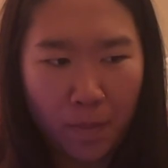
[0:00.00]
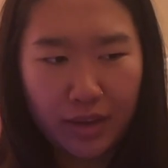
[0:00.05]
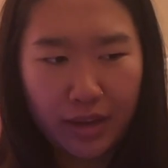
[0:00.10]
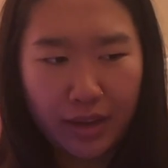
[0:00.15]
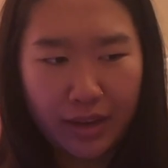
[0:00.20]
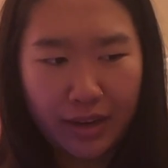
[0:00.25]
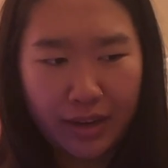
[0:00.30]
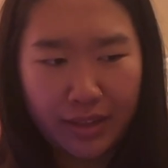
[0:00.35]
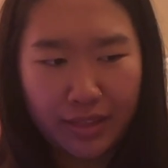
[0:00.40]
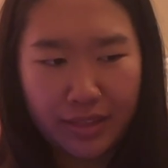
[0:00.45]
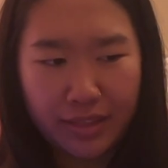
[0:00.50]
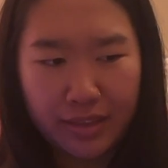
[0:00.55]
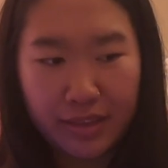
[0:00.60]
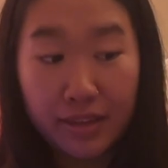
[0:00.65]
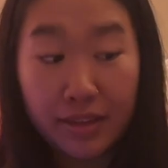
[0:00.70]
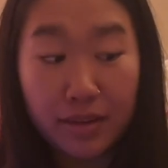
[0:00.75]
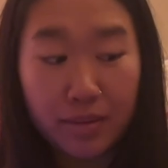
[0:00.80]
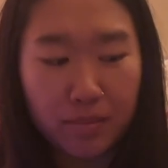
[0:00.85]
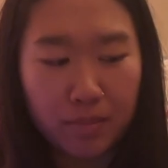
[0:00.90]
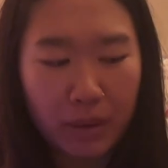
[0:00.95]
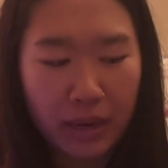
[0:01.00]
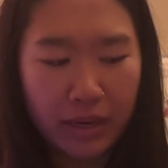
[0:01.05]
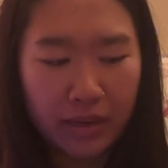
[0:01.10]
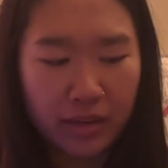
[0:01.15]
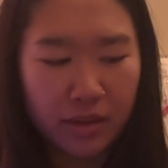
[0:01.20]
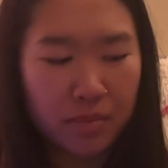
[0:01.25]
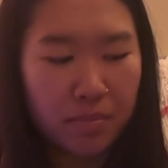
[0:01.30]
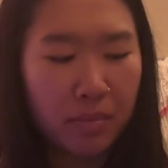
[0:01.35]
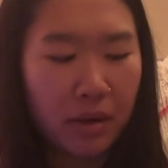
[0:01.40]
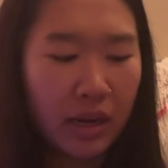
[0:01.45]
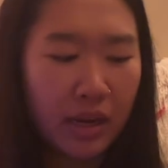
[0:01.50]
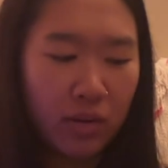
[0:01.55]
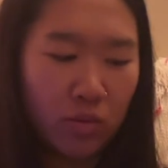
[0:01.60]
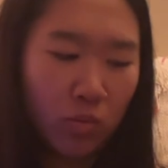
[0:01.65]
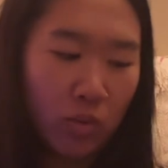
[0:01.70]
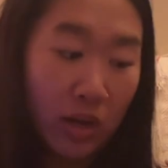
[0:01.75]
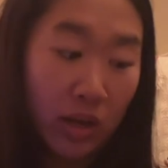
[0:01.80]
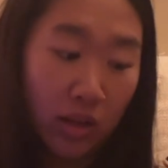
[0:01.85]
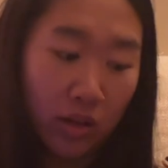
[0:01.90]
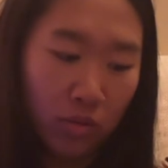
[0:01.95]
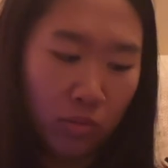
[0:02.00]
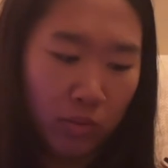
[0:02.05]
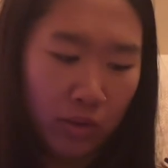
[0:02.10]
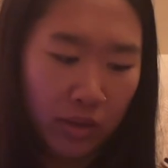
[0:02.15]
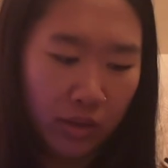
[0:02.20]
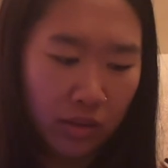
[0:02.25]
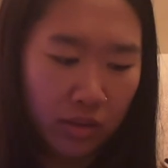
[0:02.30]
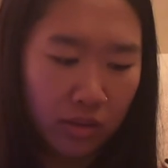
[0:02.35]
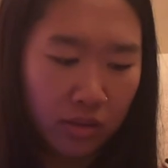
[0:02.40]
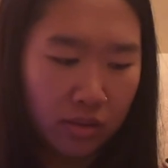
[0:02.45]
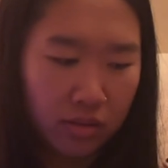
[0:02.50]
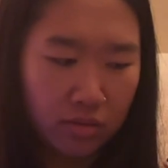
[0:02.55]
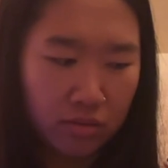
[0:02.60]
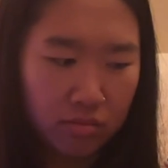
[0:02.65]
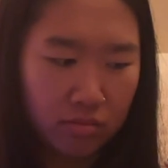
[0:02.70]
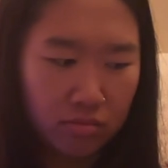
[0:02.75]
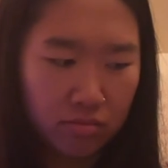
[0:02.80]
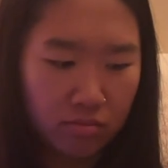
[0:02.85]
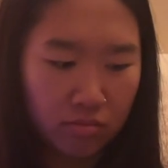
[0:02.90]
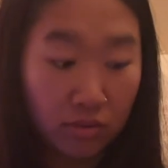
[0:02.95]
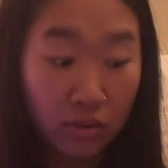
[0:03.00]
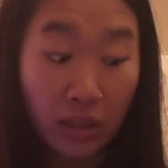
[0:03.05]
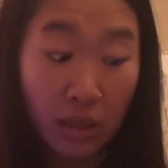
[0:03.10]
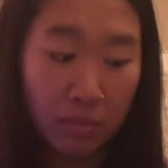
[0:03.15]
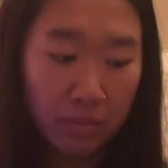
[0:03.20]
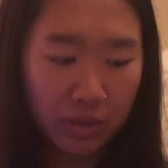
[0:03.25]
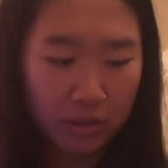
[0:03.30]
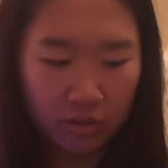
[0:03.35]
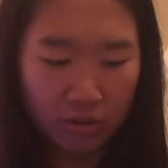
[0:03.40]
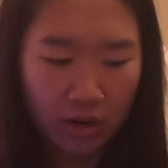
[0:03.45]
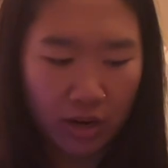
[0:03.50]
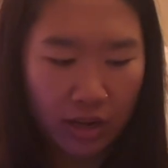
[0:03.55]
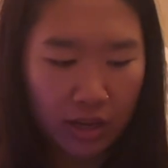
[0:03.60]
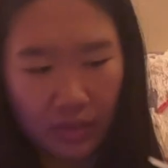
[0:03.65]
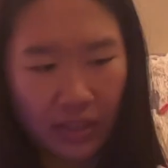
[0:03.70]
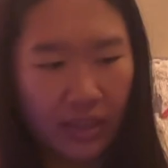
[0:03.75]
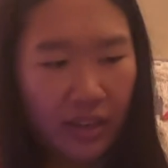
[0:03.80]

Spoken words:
and I think it might combine well with lemongrass.